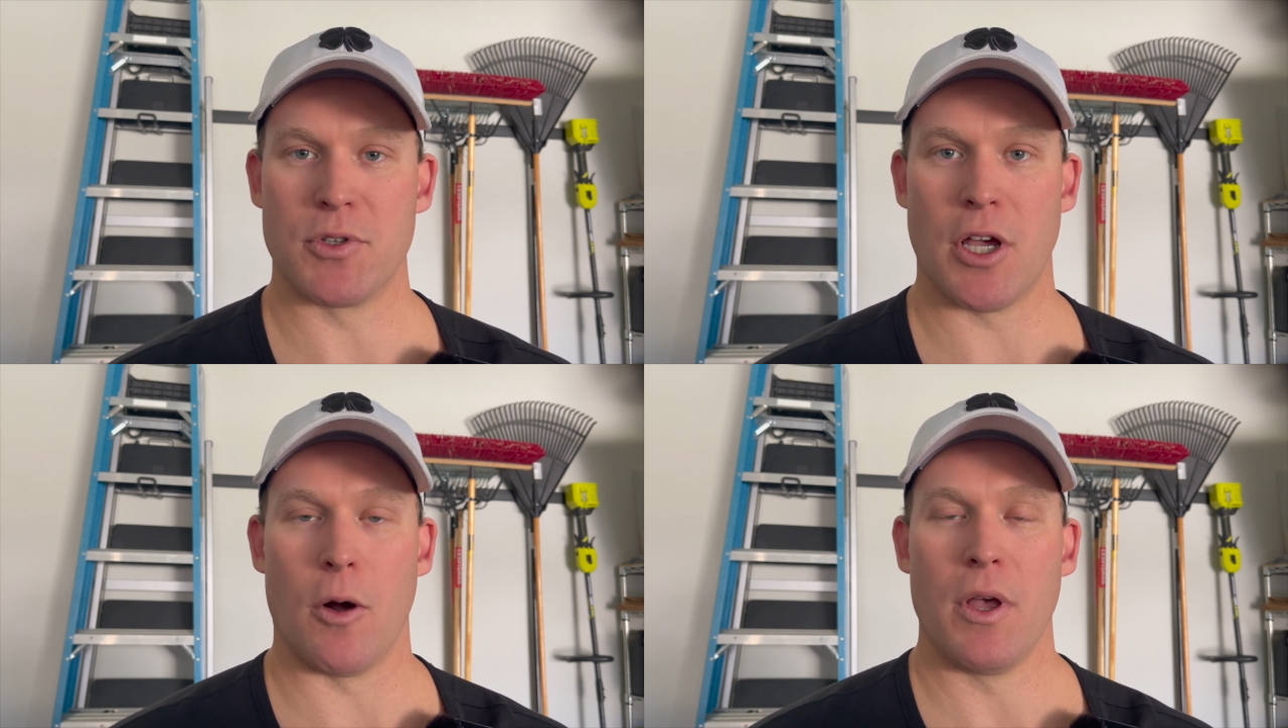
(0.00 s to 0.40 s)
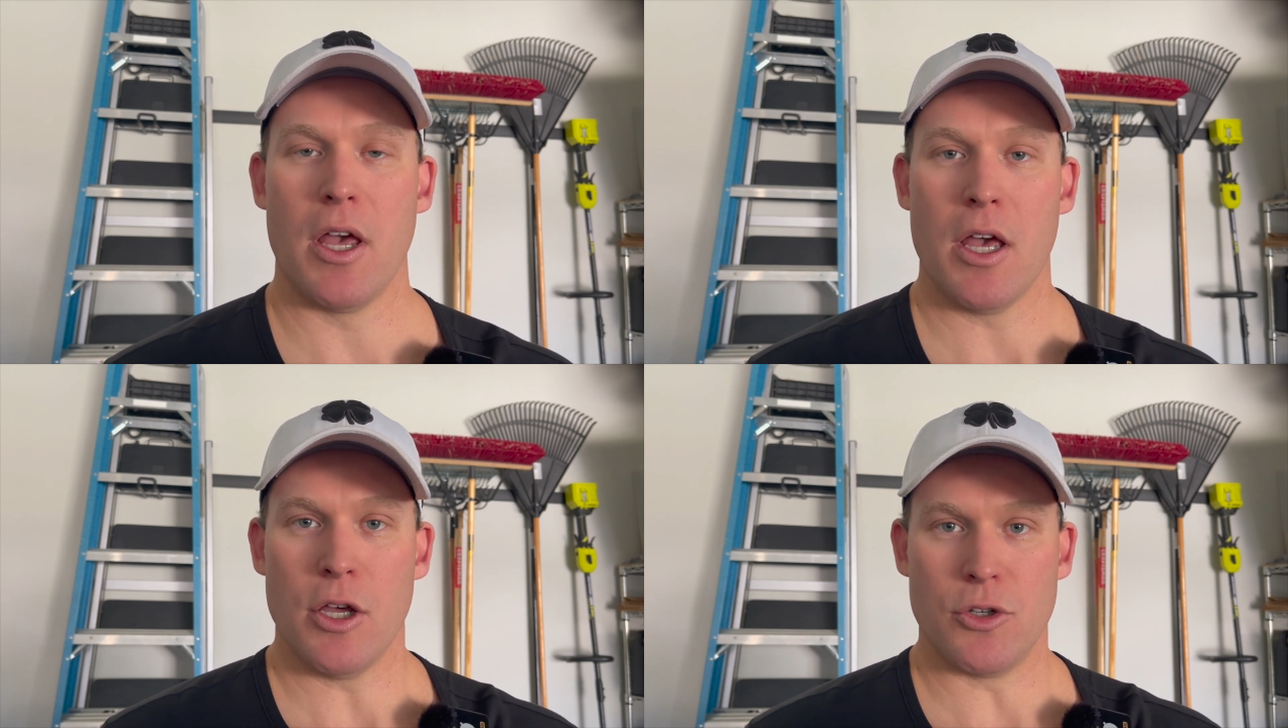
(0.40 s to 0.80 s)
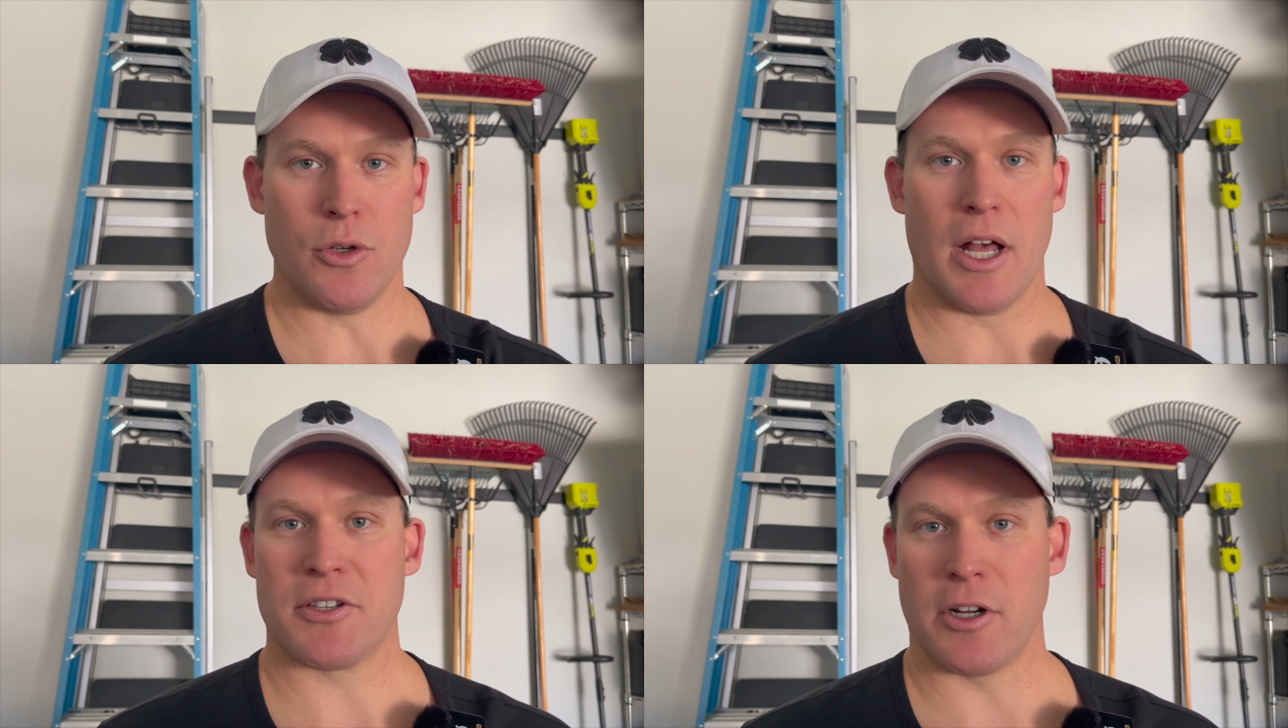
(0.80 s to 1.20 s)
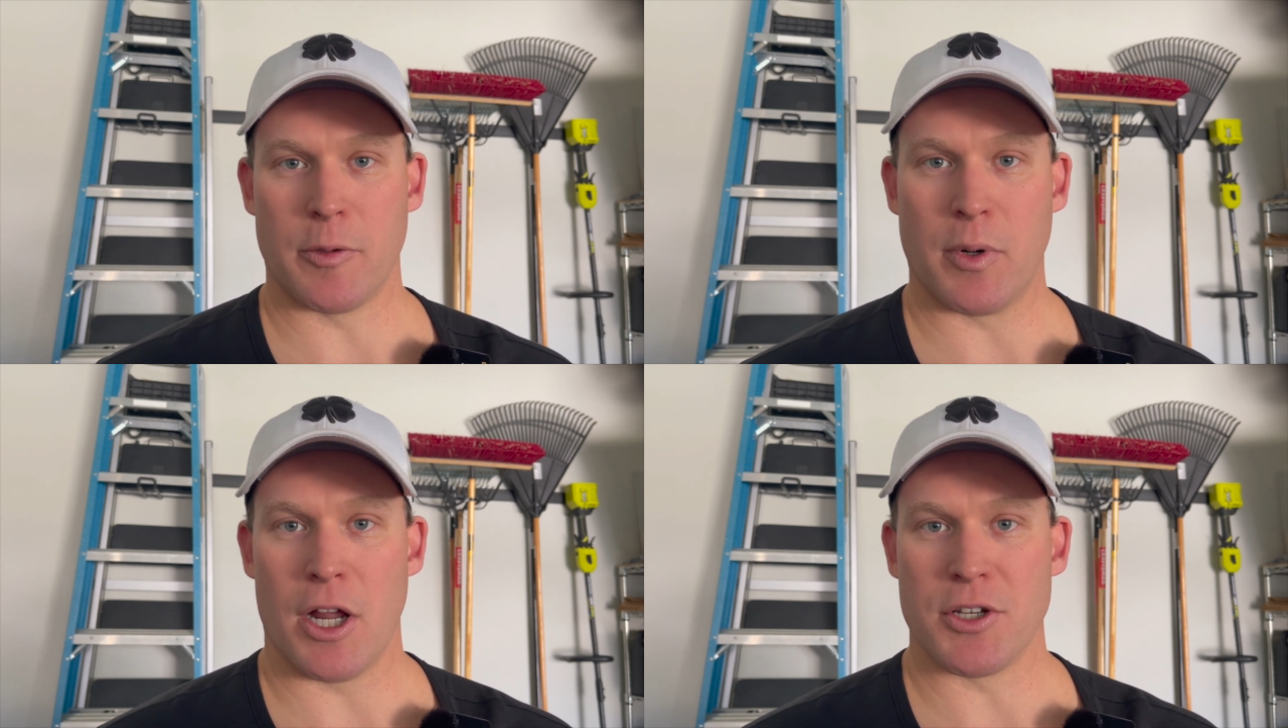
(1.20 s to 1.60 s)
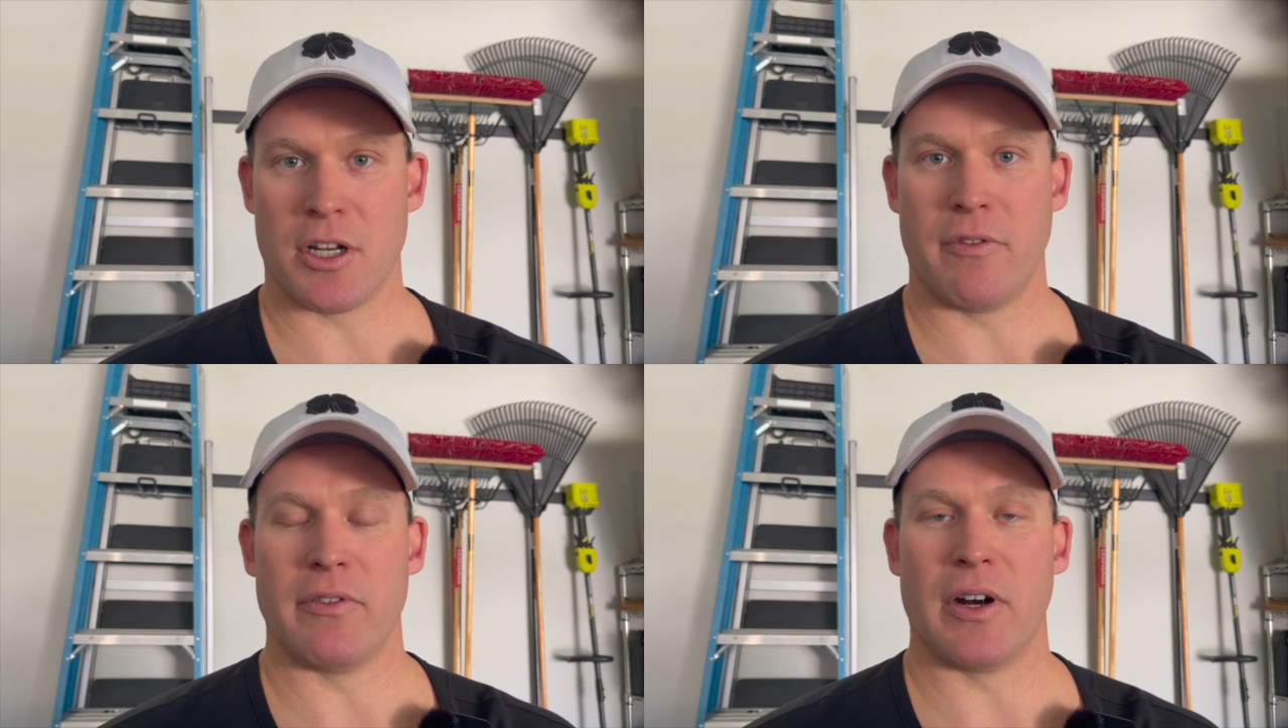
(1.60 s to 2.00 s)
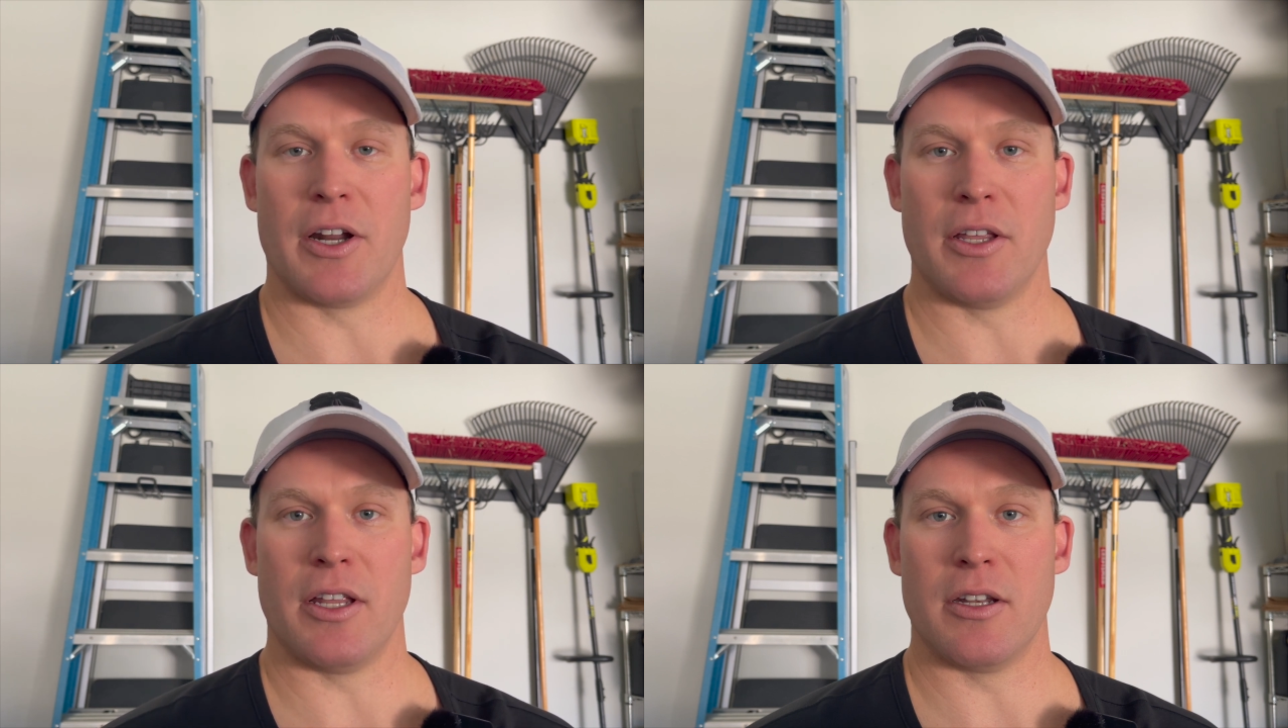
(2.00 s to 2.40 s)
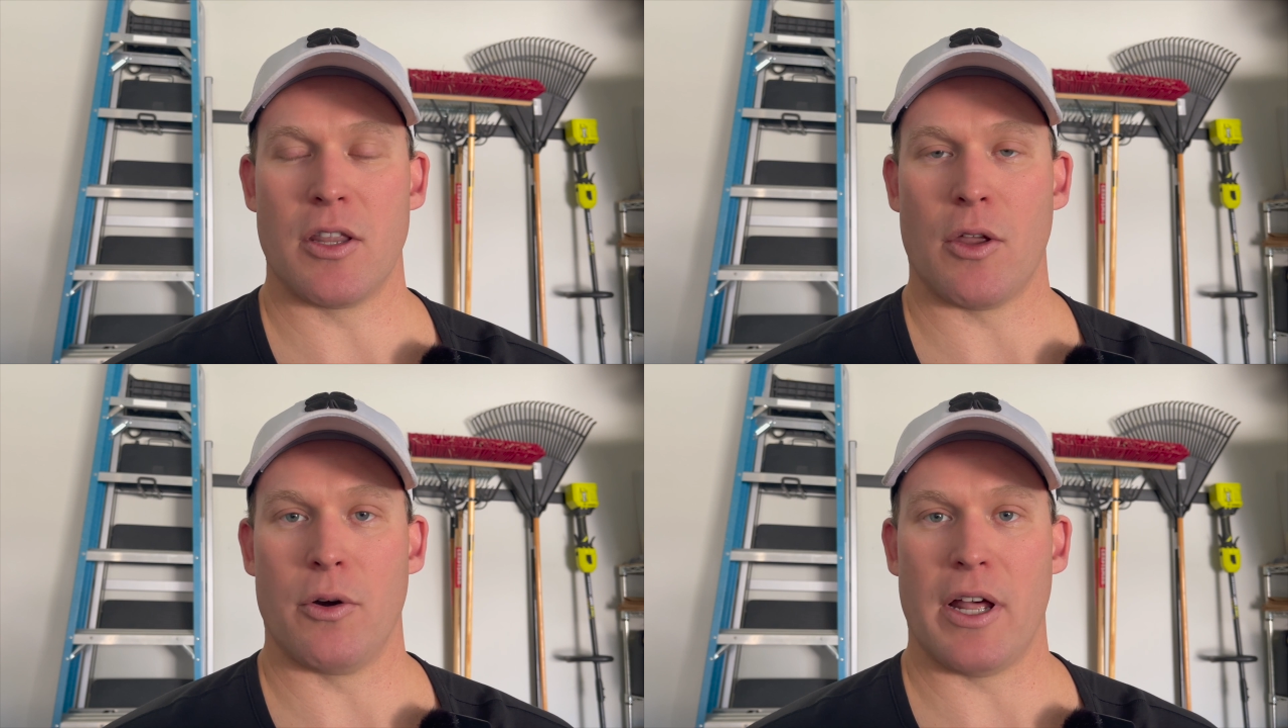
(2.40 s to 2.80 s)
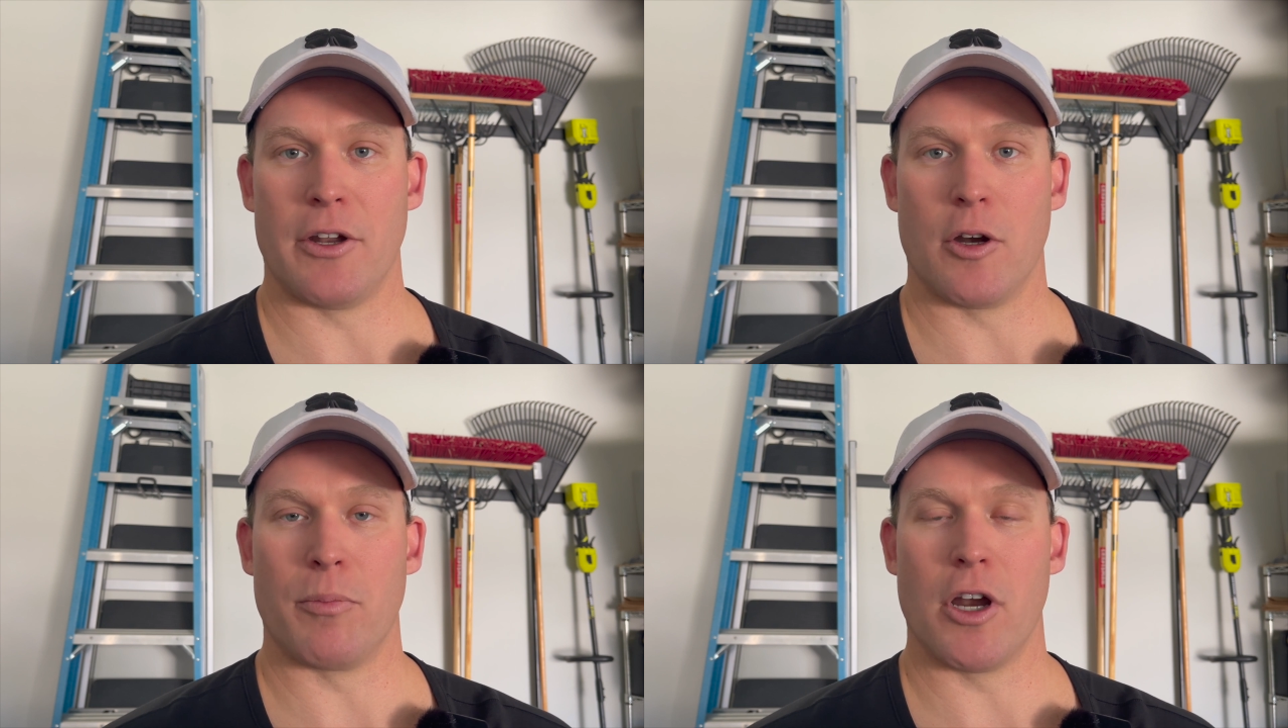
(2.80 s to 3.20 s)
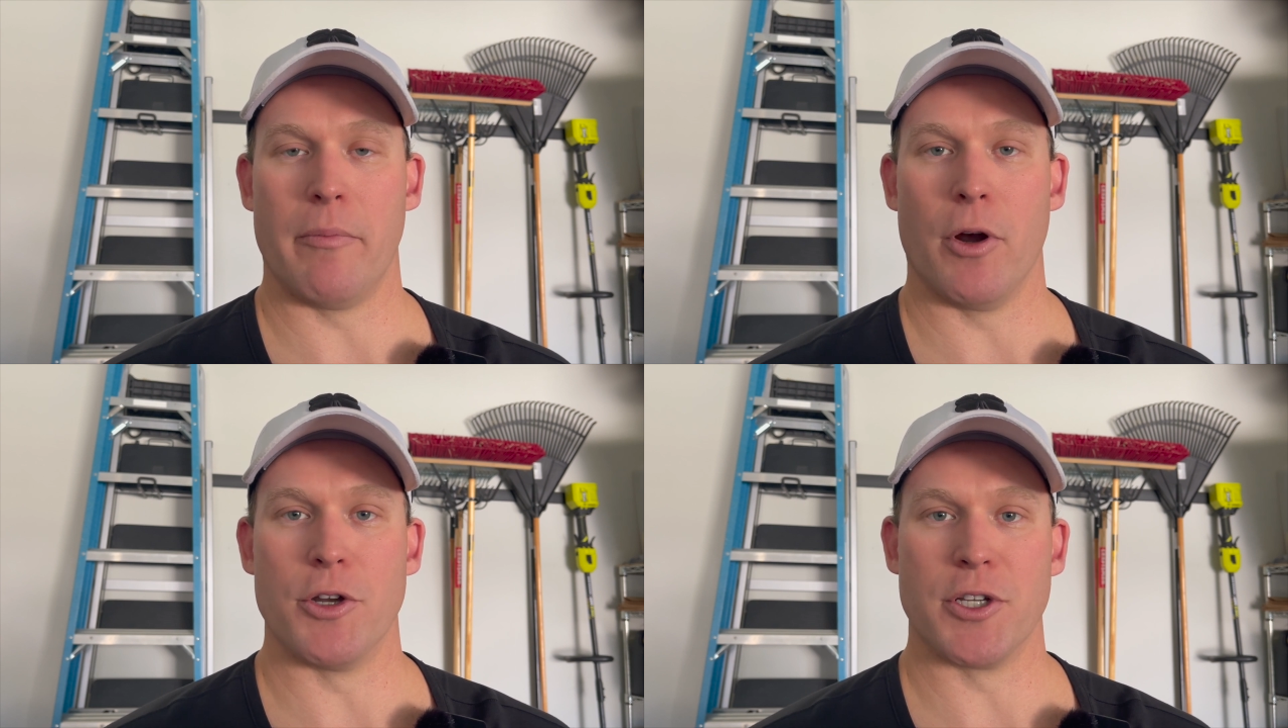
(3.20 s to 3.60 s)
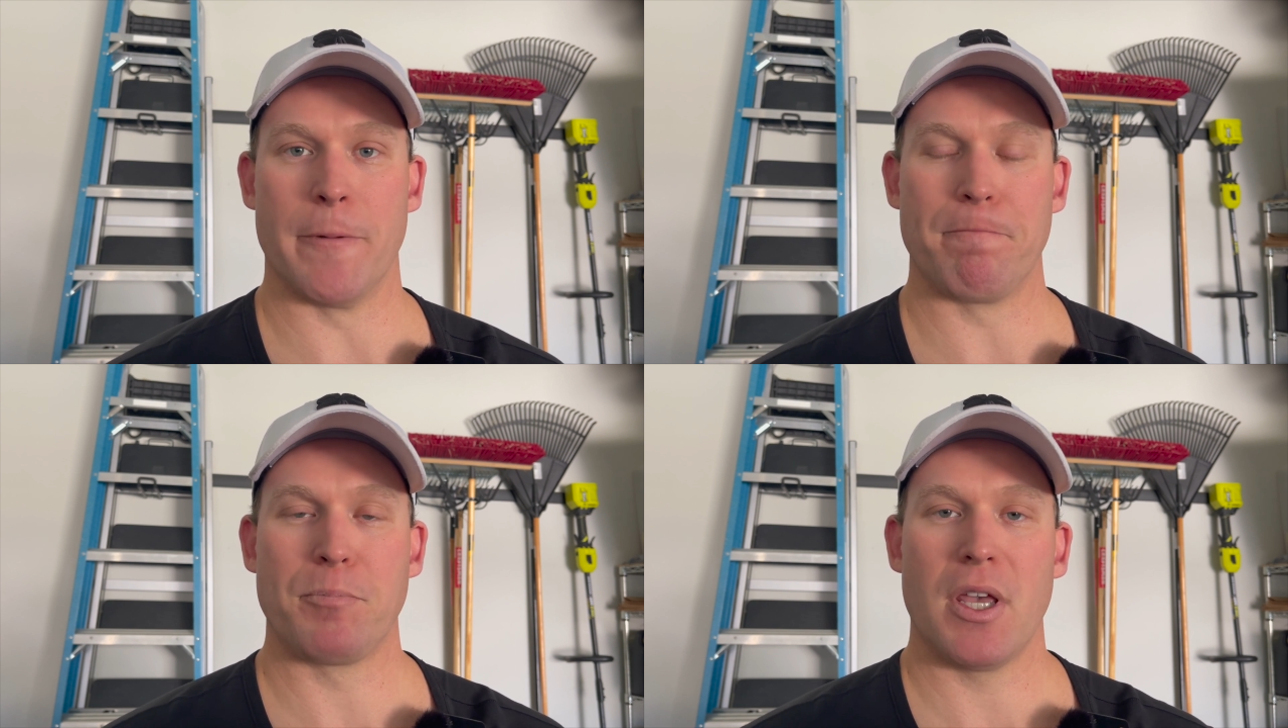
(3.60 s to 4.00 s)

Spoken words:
So do not start the project if you've already thrown down your pre-emergent.